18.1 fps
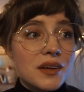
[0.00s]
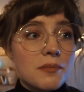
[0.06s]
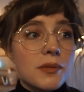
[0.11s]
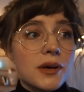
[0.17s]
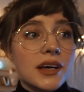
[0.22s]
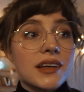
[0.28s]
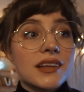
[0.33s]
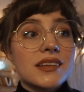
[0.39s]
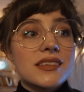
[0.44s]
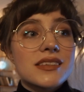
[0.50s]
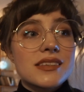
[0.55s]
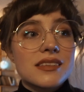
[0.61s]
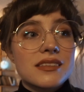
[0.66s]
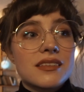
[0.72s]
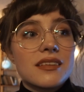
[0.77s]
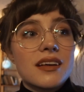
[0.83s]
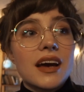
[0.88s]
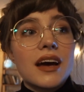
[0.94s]
but
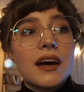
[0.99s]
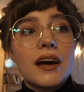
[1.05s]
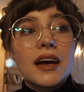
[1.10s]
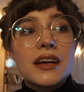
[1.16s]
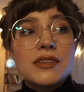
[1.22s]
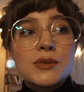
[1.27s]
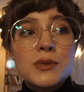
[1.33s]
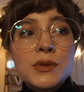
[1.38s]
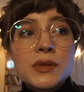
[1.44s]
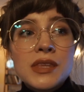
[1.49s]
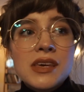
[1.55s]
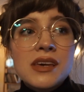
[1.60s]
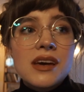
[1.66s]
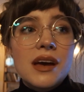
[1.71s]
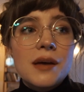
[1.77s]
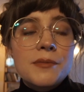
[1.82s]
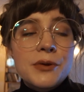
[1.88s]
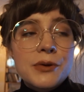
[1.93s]
I do think
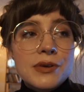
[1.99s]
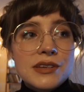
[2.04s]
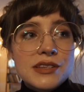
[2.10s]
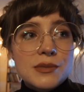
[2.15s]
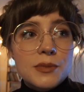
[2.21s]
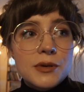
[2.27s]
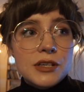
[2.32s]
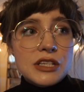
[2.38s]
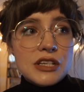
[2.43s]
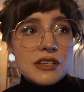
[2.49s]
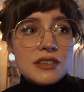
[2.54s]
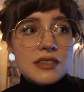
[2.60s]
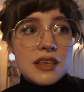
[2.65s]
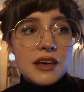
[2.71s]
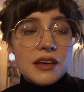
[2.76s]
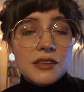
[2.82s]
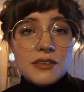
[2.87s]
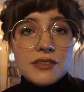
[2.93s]
I'm going to purchase the
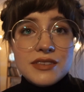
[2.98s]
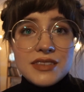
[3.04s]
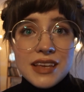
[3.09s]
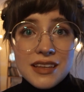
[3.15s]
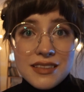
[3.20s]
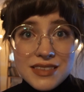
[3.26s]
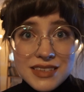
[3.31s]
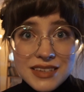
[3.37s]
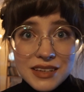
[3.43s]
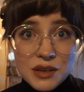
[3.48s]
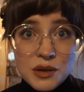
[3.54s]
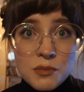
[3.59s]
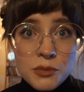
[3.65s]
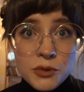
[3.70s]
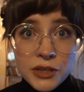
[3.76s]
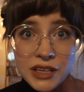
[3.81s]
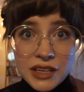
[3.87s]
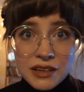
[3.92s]
other sets to
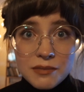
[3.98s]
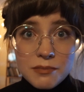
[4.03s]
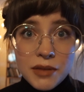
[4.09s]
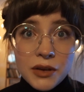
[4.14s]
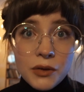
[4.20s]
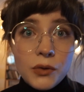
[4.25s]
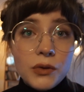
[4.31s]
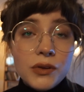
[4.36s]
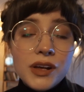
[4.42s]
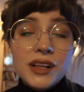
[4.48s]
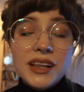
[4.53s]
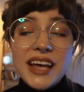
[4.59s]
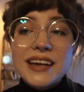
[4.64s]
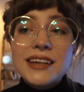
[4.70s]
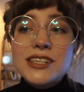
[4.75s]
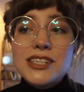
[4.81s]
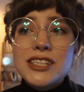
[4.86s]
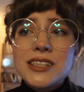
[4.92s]
complete my whole
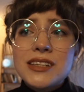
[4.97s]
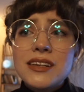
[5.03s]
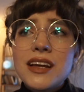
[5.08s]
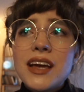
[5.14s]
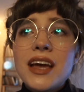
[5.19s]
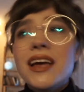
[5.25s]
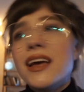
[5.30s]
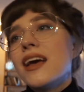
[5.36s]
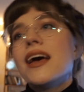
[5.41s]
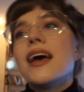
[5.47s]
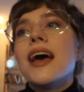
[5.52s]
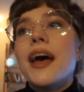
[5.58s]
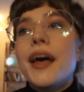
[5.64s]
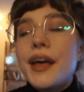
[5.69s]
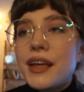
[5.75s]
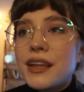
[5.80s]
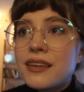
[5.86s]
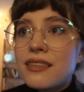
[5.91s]
collection
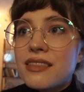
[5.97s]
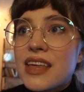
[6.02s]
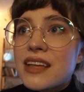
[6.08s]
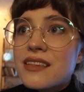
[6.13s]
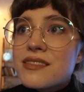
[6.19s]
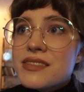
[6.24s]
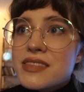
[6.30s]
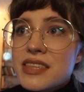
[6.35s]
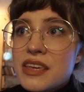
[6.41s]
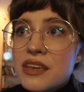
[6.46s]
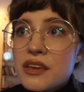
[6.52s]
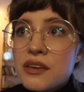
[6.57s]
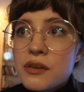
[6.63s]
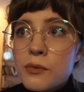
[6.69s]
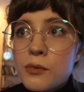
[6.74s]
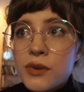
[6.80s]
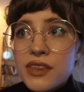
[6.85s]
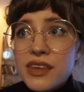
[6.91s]
and then see
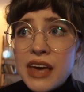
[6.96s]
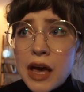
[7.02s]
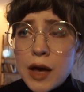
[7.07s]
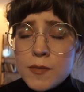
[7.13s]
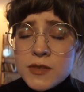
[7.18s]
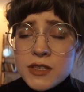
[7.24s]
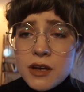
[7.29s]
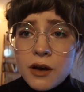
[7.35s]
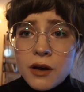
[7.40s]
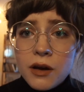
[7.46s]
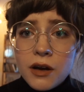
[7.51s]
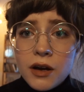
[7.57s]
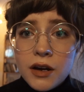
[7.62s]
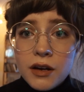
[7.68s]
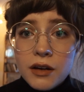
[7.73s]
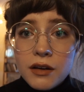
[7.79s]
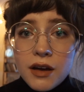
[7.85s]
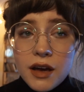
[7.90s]
where the gaps
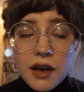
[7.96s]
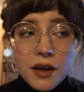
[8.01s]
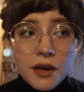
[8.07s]
are.